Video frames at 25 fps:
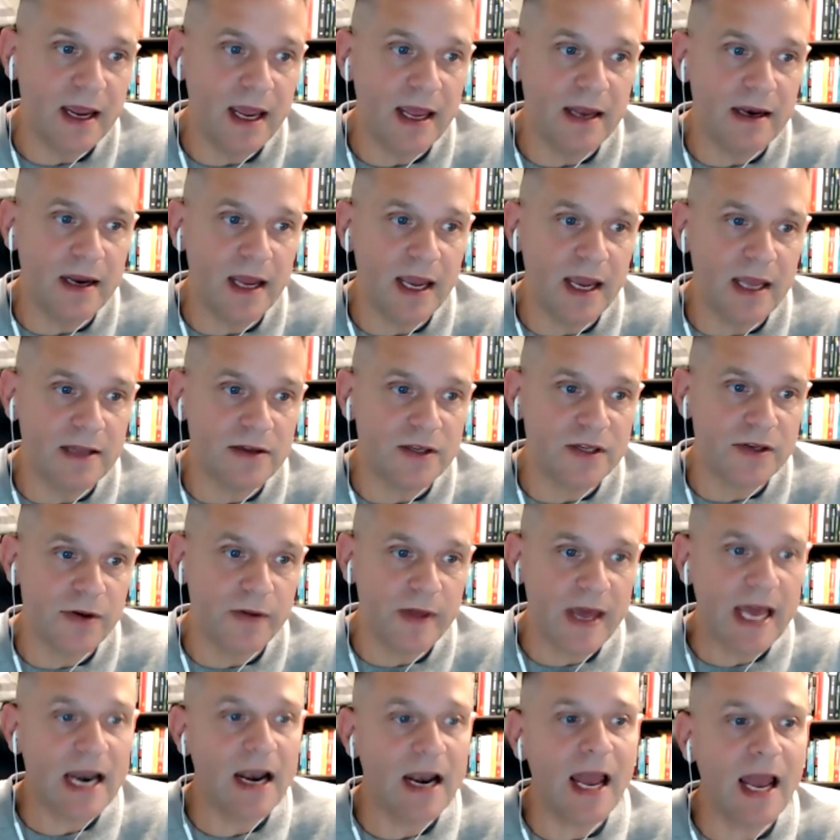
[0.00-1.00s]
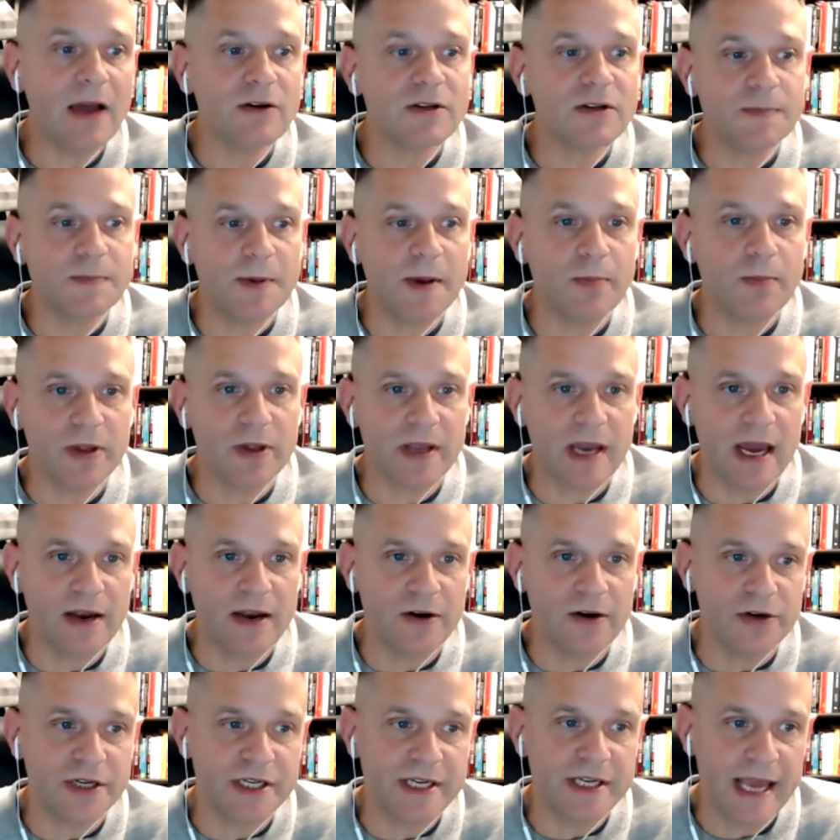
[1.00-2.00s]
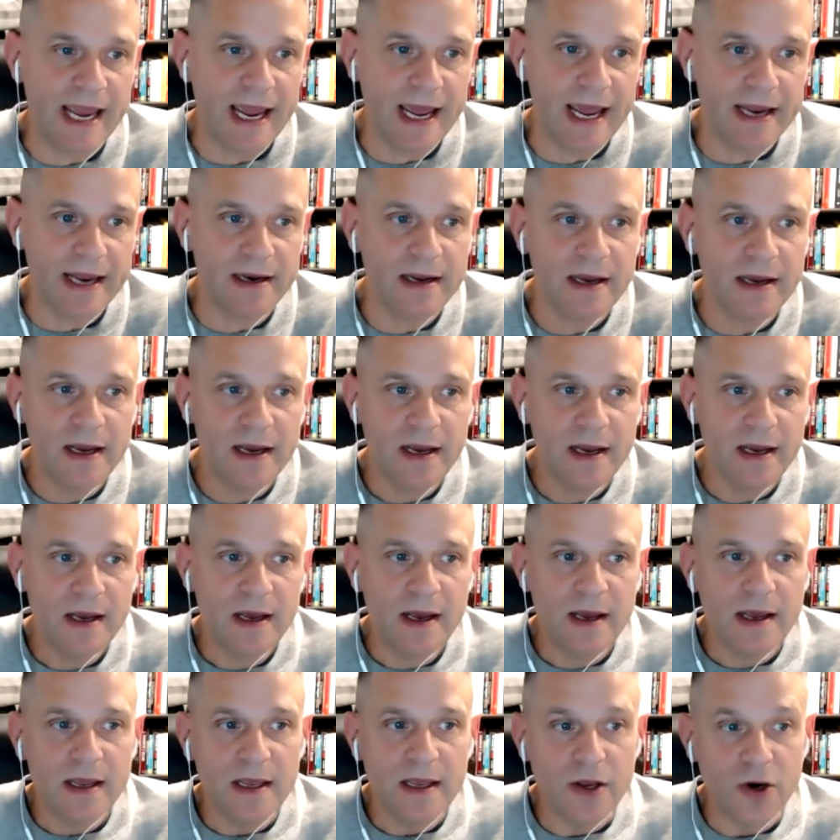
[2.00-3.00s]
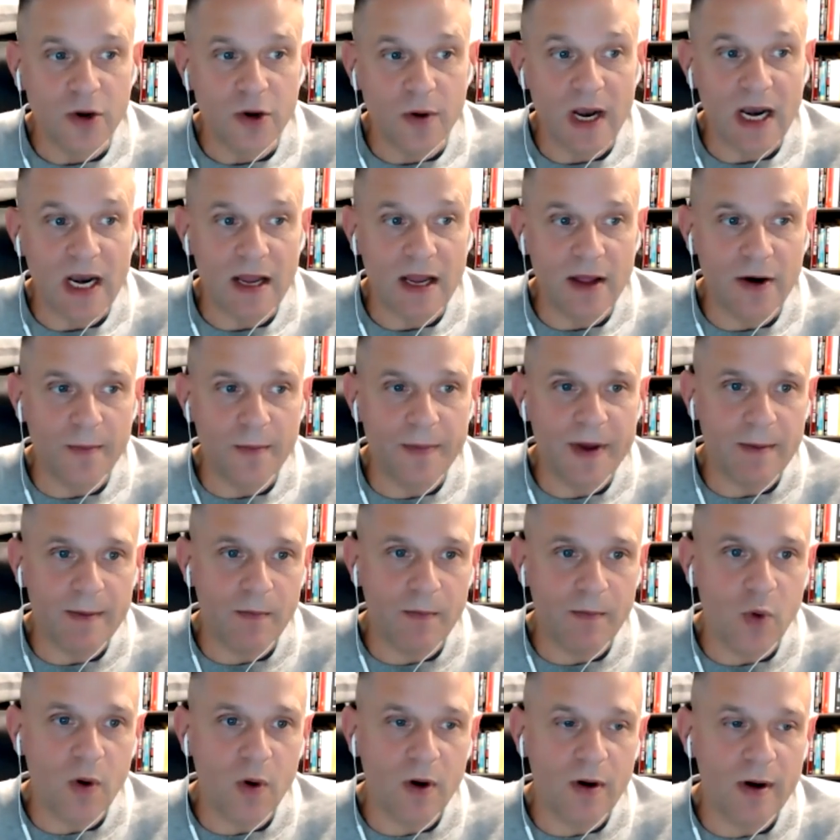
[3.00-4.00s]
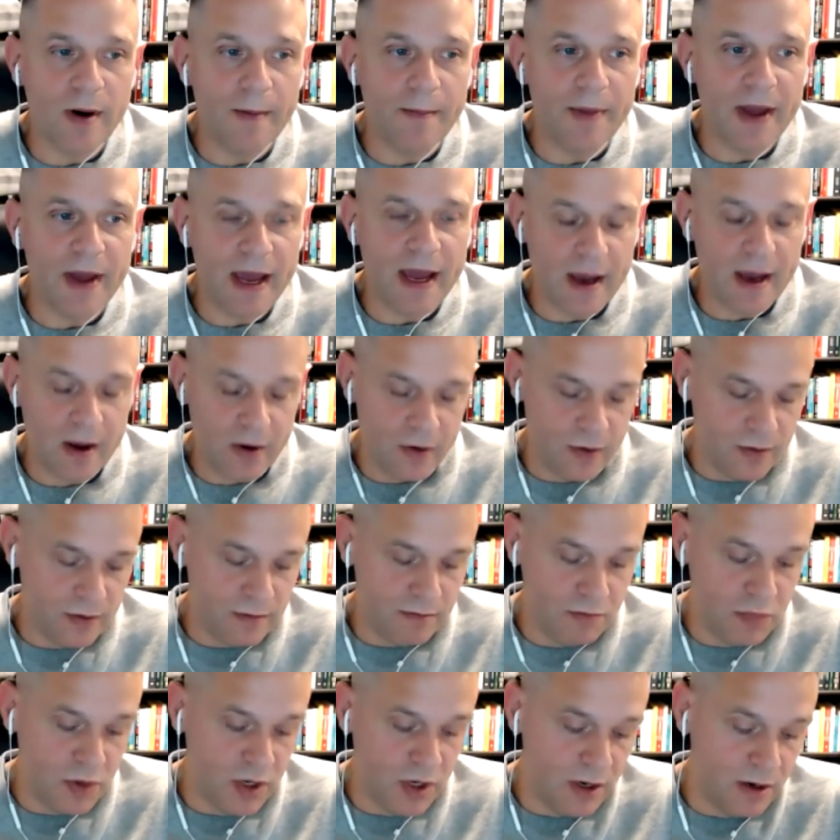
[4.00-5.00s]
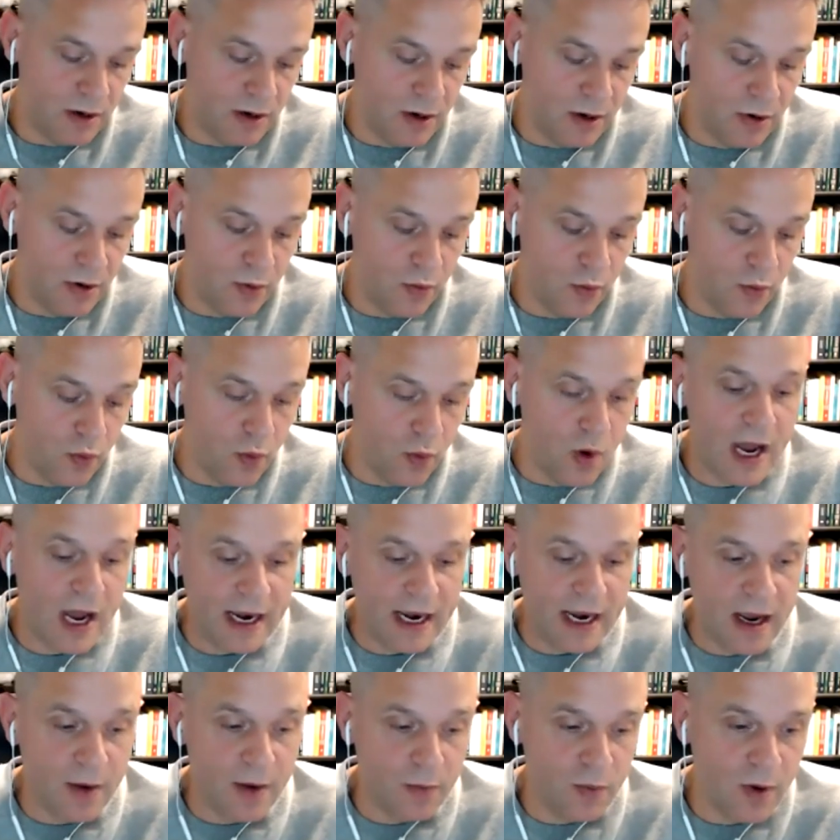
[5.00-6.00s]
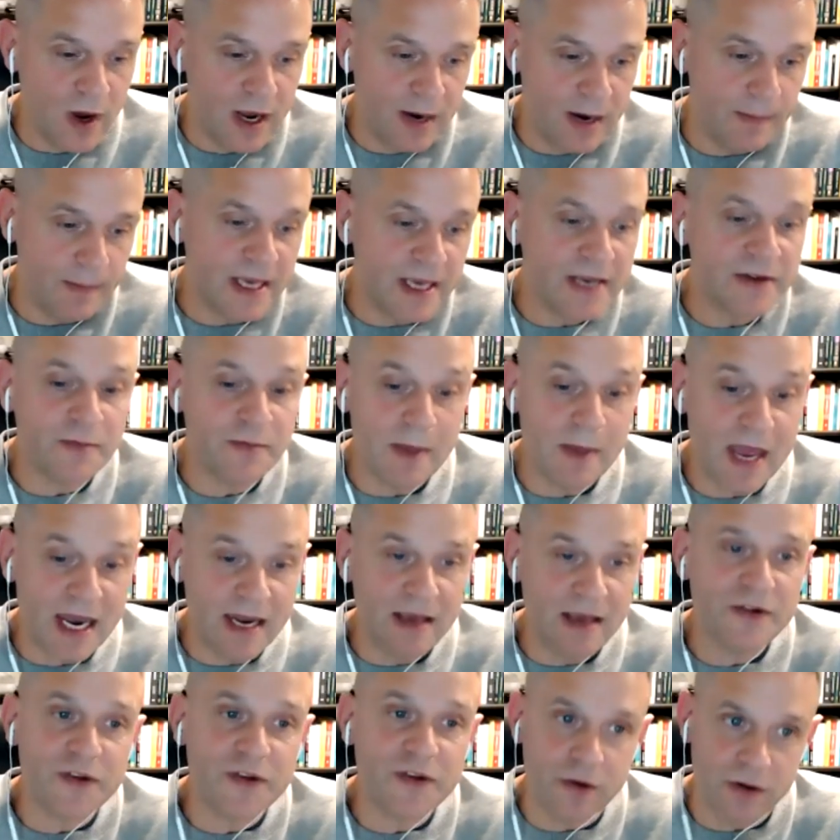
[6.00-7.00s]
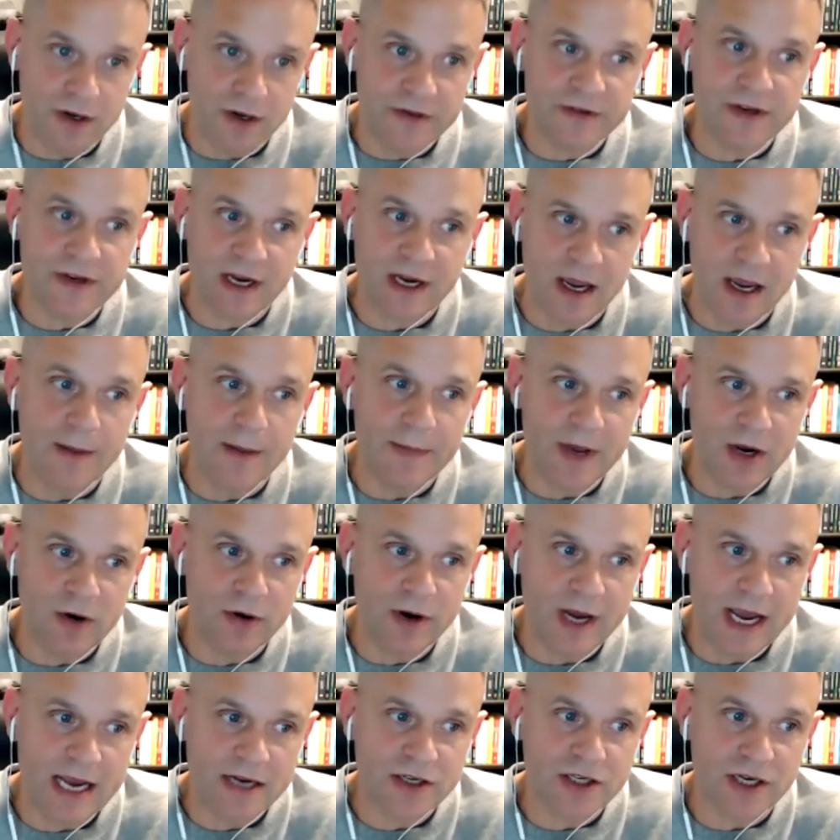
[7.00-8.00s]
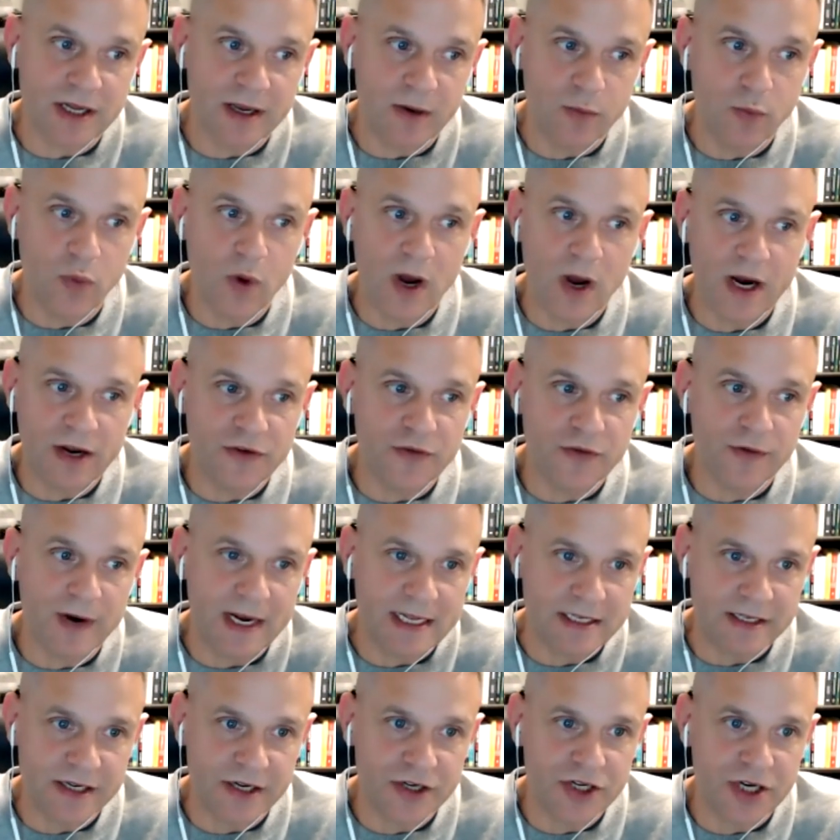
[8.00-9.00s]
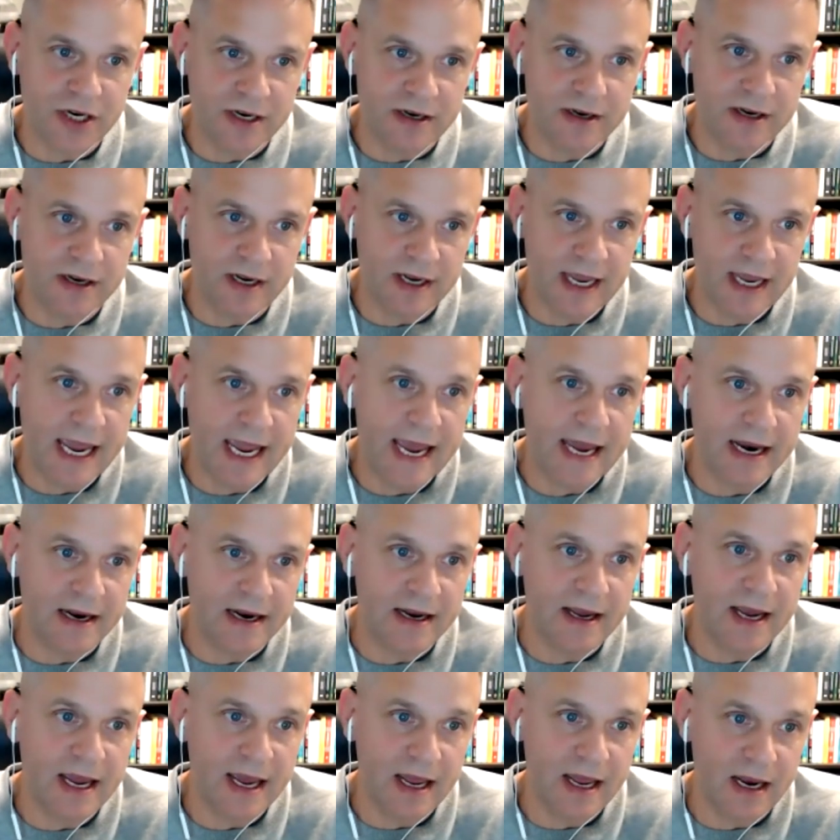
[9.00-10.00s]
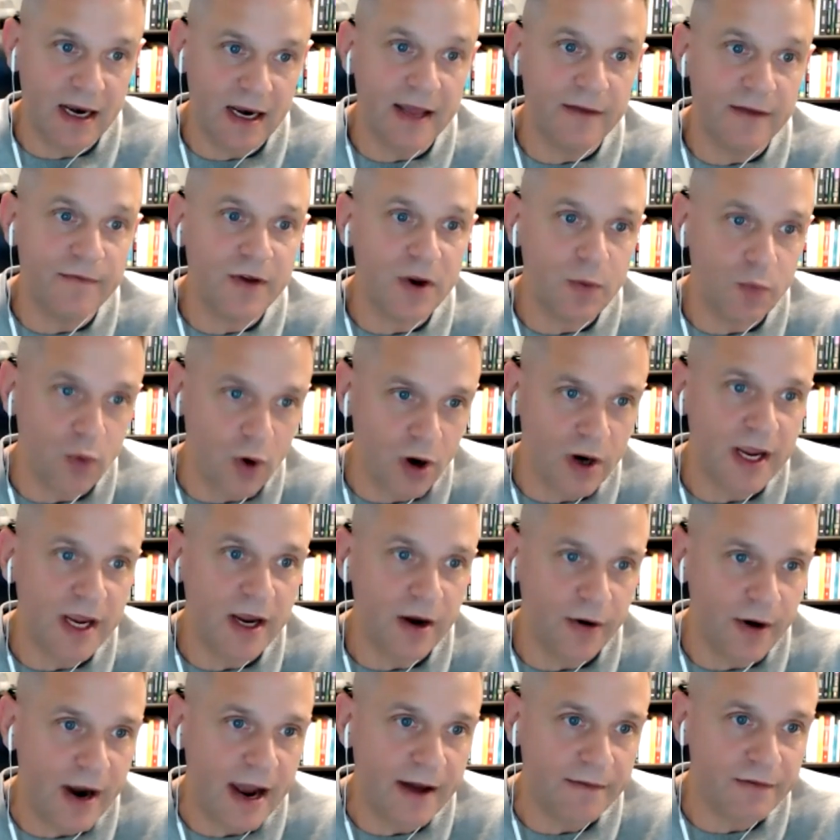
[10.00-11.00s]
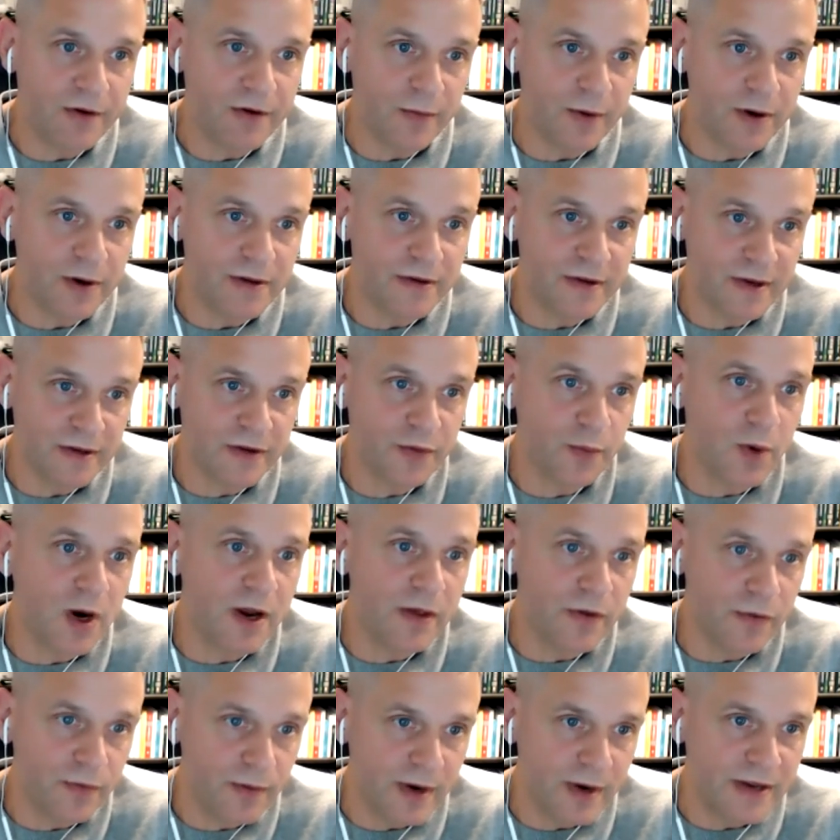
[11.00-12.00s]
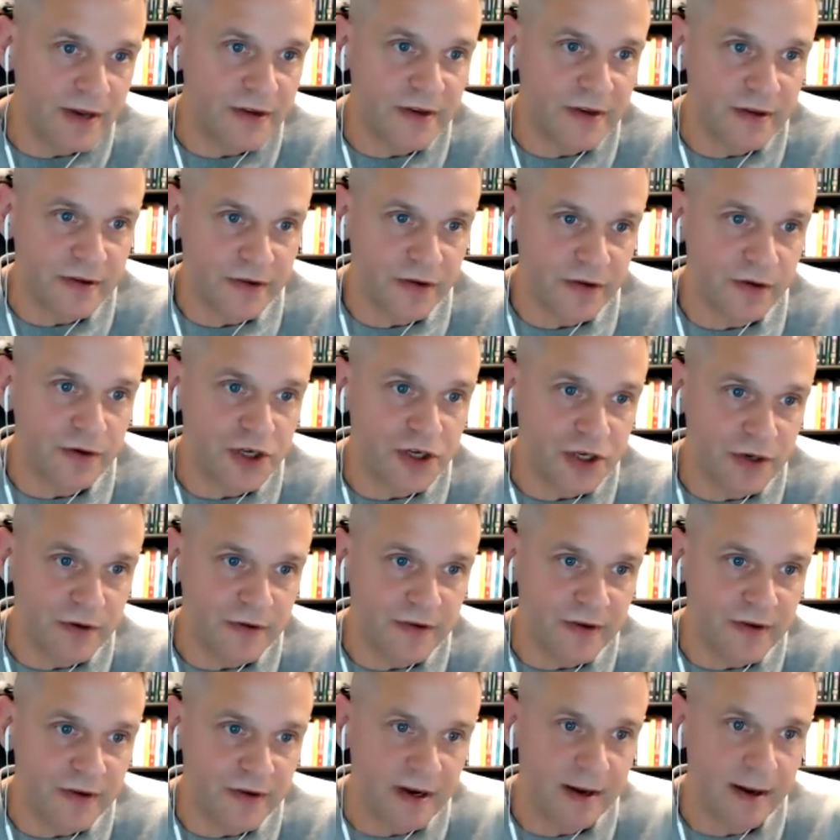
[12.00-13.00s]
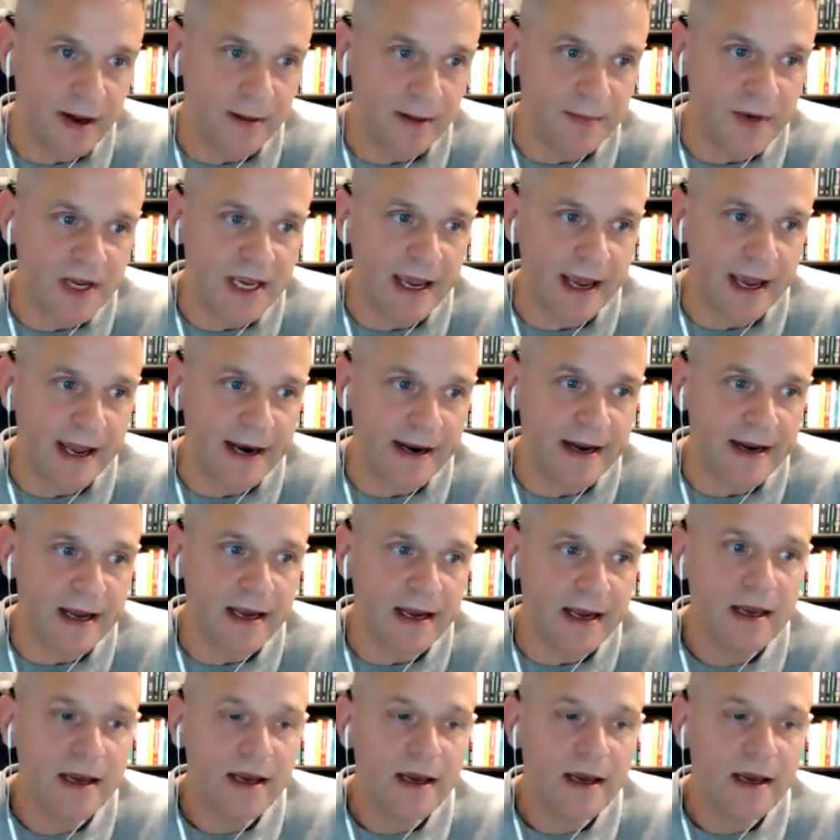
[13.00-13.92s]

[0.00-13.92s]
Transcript: And, and so that allows people to understand you know a little bit more about you know what i want because many students that come internationally want to transition to canada live and work here afterwards that's one of the reasons they're choosing to come to canada